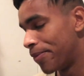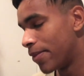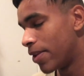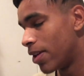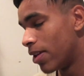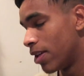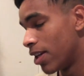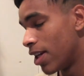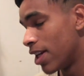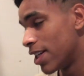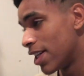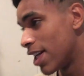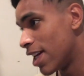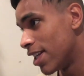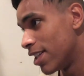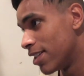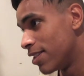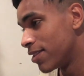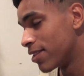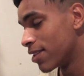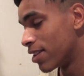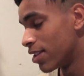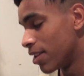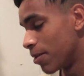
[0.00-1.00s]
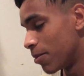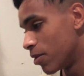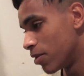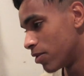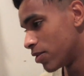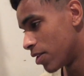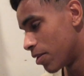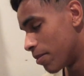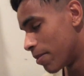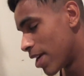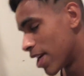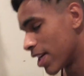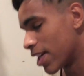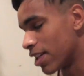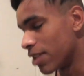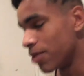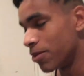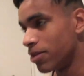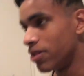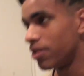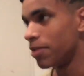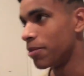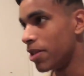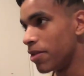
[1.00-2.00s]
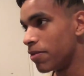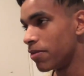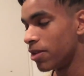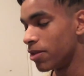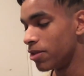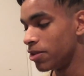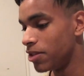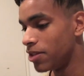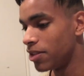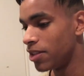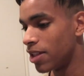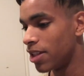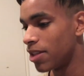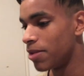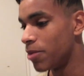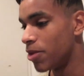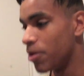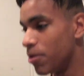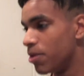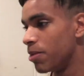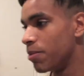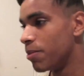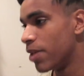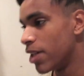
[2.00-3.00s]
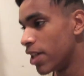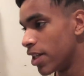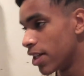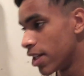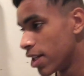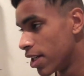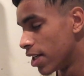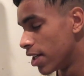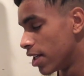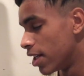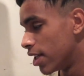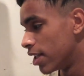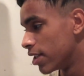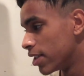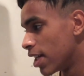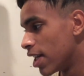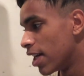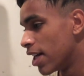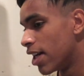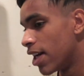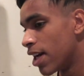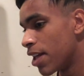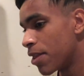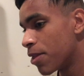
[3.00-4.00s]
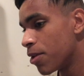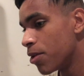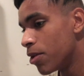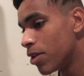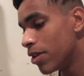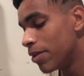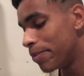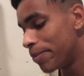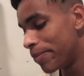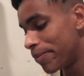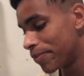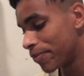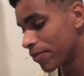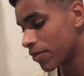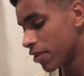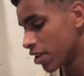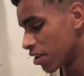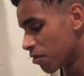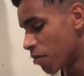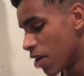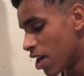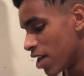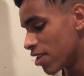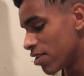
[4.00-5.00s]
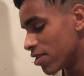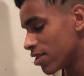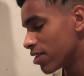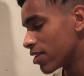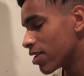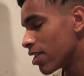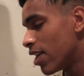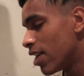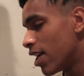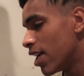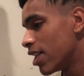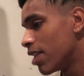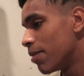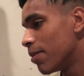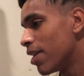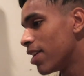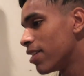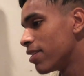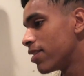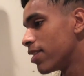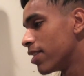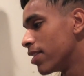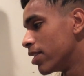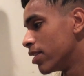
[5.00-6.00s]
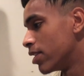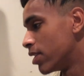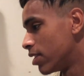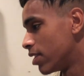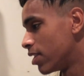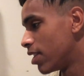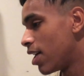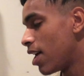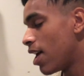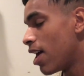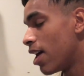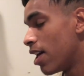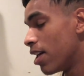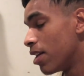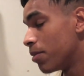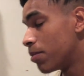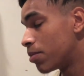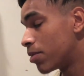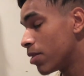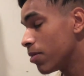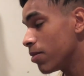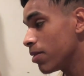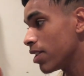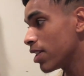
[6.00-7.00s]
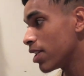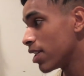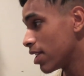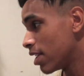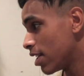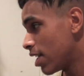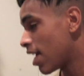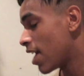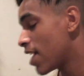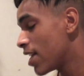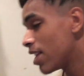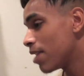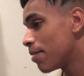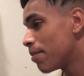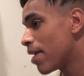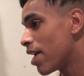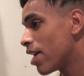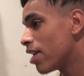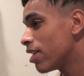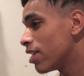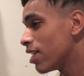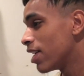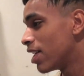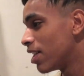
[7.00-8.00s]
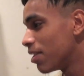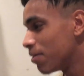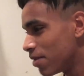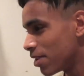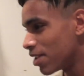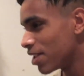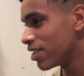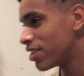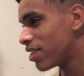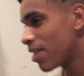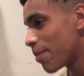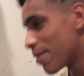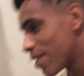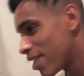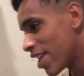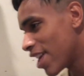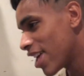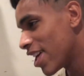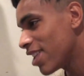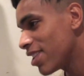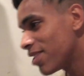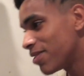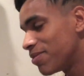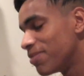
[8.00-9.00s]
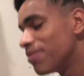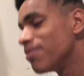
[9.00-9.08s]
online ads, because I'm also marketing with some influencers at the moment. But yeah, I thought, why not just go hand them out? So I'll probably hand them out and I'll video some of that.